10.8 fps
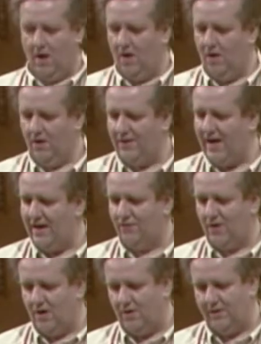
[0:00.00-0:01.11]
All of that is
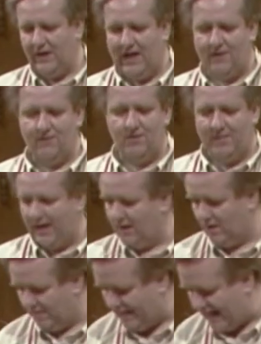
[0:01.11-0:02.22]
gone together to make a
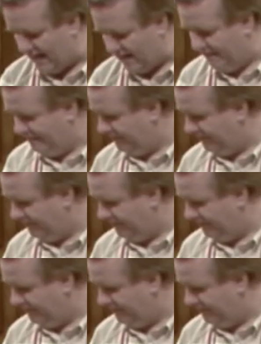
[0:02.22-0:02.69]
little batter.